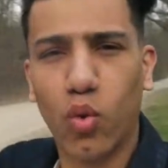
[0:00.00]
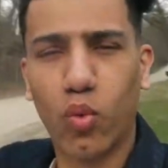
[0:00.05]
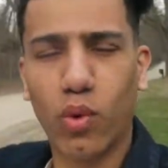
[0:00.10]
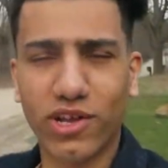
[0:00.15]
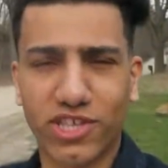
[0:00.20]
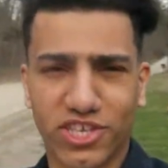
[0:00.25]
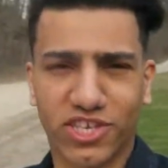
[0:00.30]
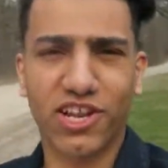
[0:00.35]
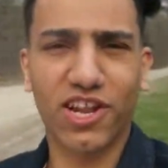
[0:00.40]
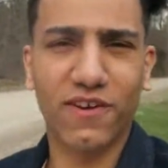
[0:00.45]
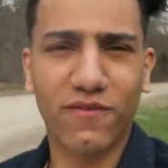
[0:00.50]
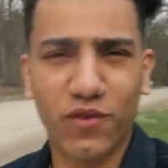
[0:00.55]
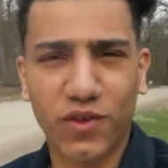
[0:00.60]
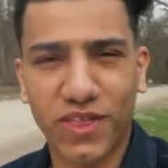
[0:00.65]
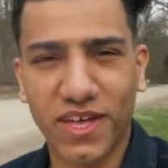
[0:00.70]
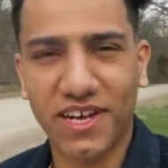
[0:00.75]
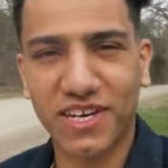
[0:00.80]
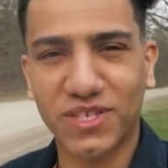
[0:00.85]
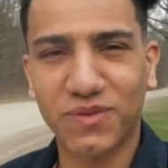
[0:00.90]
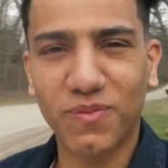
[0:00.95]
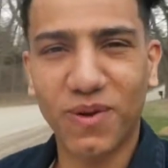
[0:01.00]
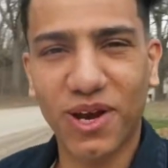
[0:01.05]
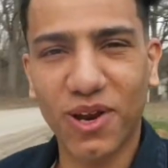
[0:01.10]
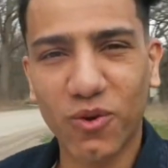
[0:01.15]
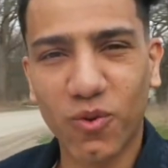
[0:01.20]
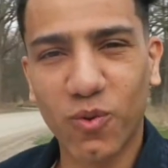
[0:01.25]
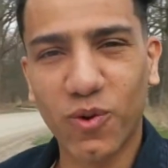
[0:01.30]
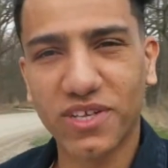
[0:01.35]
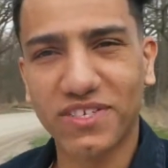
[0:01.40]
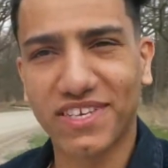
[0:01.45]
What's love without a
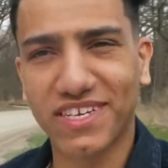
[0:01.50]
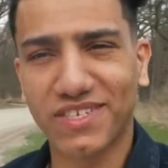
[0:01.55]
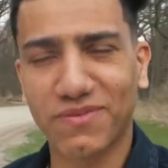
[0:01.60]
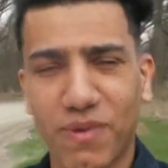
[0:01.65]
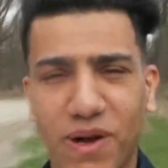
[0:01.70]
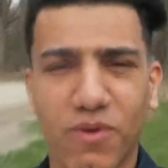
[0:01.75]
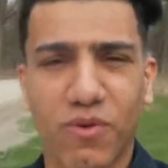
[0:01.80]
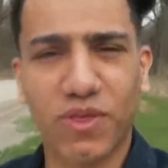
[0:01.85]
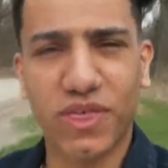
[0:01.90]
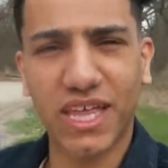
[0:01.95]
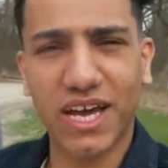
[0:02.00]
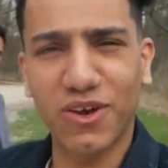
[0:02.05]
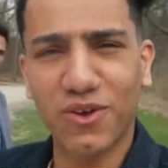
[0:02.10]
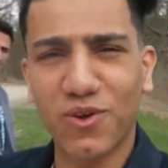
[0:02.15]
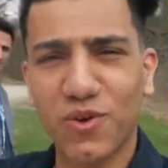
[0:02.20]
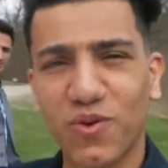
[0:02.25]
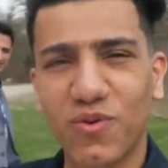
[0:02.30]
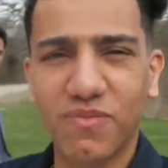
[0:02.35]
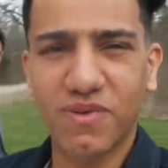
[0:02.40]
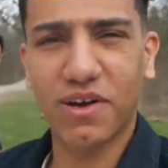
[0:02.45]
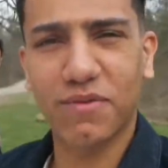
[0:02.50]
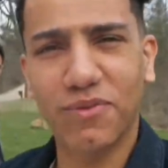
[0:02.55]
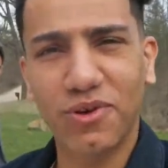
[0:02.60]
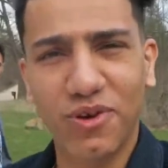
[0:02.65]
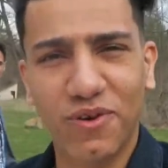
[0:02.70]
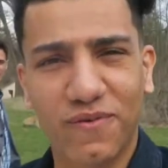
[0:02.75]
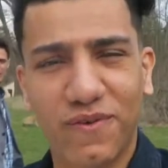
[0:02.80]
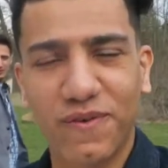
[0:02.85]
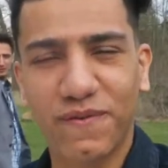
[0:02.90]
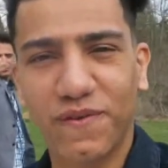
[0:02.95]
smile and what's a smile without you, my
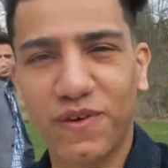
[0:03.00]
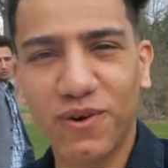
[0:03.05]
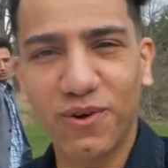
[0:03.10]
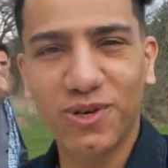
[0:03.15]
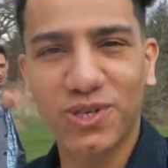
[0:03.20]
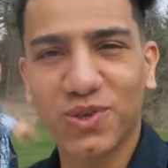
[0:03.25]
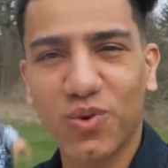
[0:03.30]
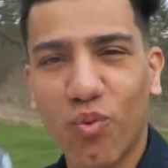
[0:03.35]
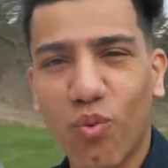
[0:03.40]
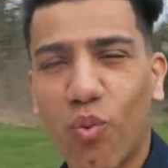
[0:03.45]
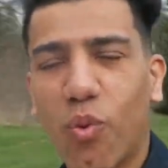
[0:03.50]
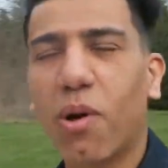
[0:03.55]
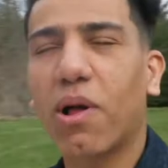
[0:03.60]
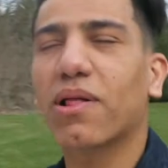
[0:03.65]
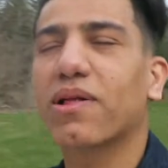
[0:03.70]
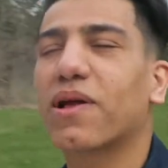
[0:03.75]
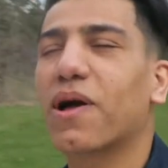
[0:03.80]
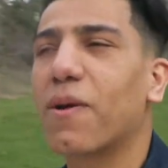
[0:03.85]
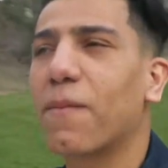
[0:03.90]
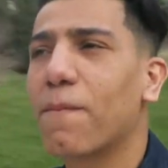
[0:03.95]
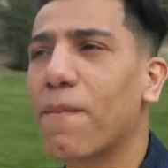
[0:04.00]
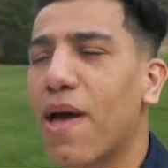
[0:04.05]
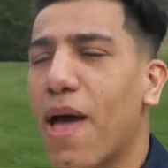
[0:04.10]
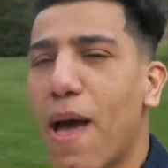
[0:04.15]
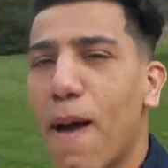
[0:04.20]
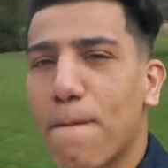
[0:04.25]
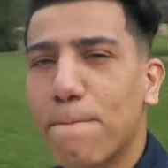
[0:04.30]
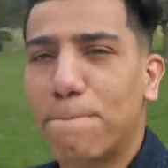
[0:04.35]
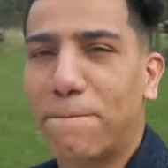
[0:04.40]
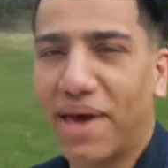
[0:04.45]
beautiful viewers, and welcome
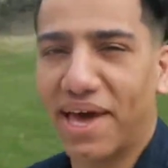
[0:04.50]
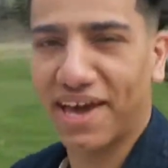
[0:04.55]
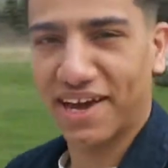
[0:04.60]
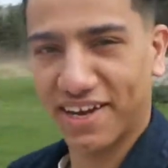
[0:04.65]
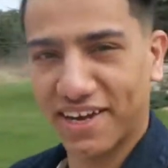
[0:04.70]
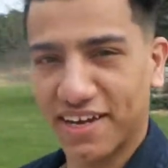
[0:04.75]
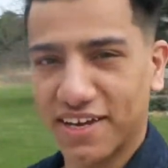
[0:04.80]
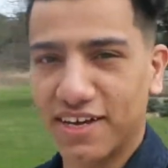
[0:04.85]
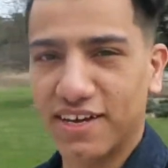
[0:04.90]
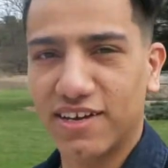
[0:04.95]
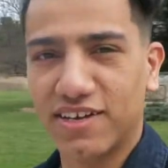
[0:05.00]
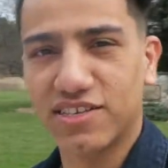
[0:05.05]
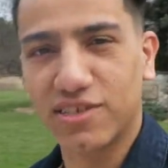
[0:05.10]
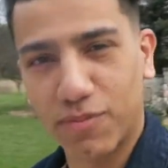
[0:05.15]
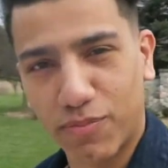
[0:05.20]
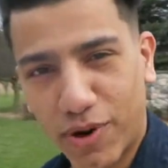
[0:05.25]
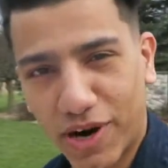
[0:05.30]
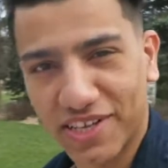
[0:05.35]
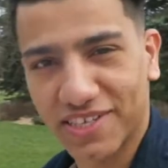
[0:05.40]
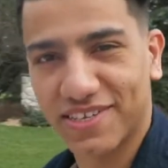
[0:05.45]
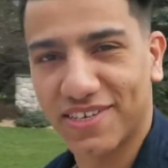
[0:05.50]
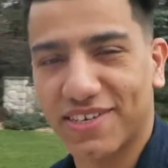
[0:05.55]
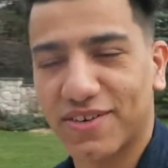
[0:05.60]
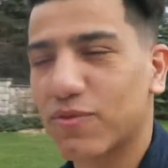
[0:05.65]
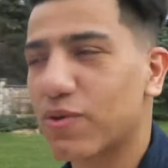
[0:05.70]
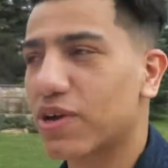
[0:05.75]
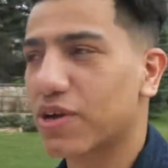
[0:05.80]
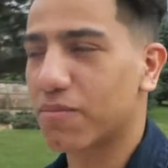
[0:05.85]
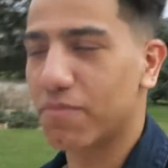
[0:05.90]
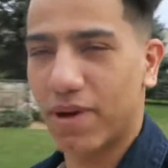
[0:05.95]
back to Brighton.
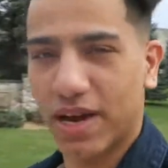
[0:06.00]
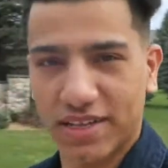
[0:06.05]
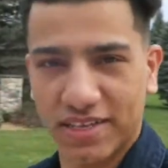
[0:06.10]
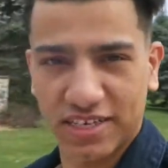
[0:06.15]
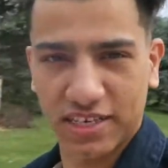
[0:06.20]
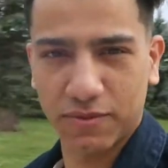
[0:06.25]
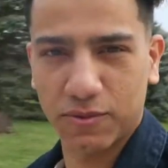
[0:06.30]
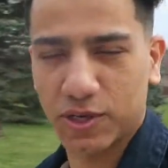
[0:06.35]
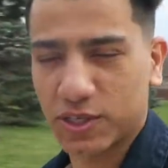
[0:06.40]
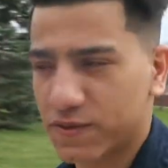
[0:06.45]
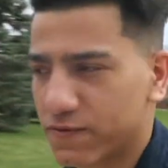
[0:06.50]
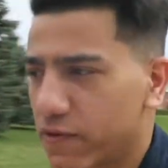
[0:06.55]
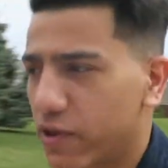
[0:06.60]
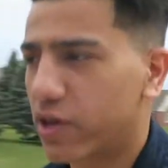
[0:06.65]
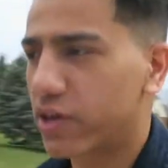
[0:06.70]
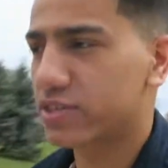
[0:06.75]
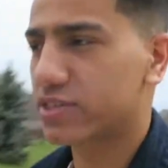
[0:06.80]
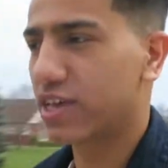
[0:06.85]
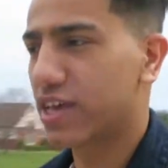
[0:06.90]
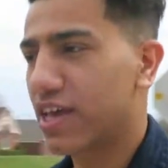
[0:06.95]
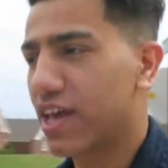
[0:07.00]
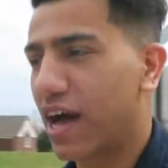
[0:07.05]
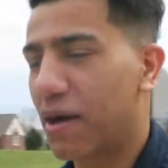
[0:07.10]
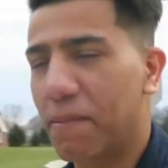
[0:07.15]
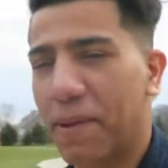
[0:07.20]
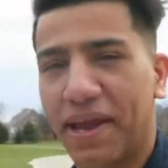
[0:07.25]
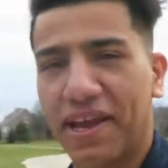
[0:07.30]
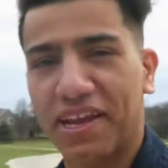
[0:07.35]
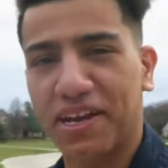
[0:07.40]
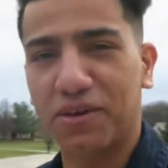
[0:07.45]
Welcome back to Semox Vlogs.
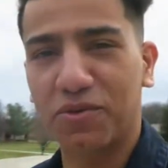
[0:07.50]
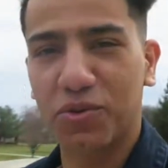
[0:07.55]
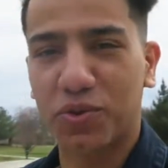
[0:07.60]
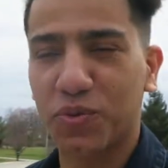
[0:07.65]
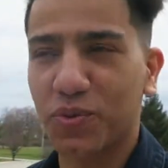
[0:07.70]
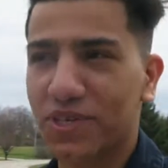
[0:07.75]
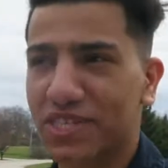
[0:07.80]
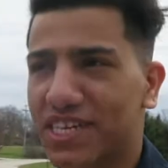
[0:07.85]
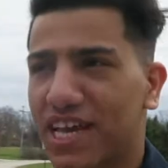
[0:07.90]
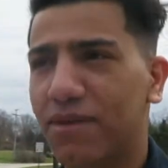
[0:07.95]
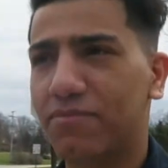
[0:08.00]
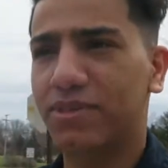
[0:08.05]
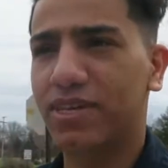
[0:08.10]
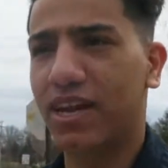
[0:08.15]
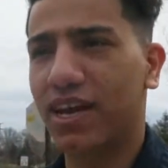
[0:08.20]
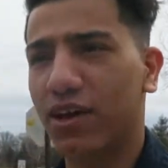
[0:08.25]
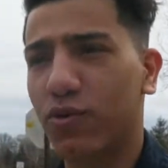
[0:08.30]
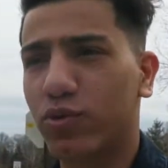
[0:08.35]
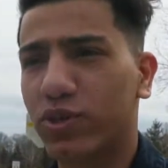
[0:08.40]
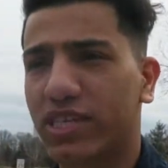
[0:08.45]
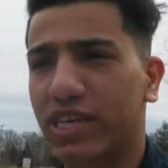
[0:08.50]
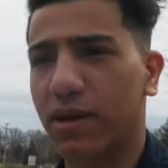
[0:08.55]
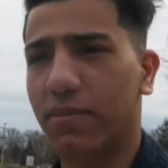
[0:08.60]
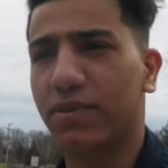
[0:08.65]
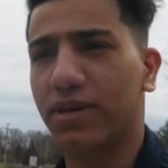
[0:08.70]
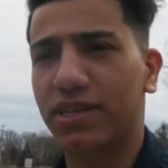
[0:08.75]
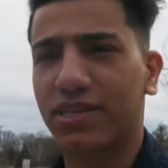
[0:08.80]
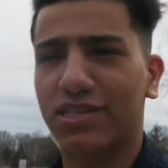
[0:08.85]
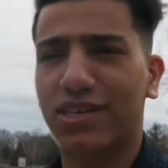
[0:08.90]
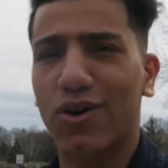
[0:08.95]
I'm hanging out with Wissam today.
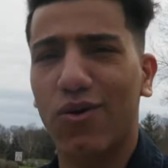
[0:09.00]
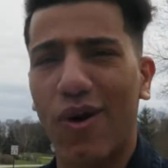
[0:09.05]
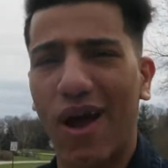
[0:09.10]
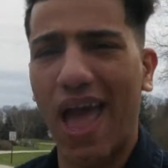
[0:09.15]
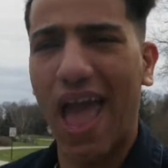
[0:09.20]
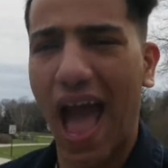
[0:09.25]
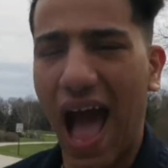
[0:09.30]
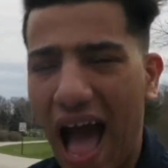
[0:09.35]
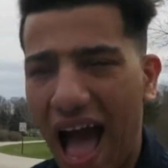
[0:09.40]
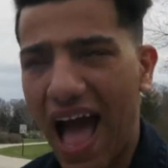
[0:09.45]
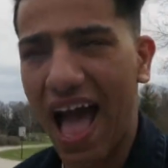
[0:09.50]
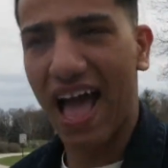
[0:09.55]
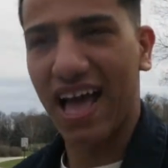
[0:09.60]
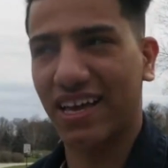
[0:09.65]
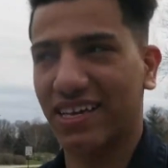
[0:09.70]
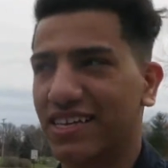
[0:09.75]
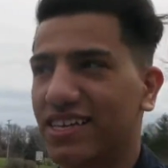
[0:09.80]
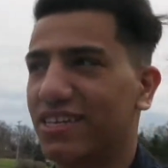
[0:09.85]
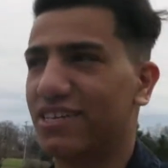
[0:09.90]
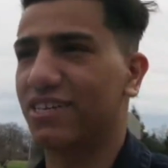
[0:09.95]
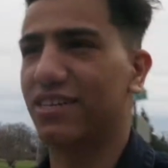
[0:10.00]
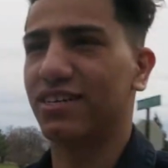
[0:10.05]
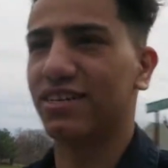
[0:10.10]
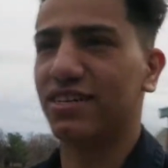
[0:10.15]
Wissam, get your uh here.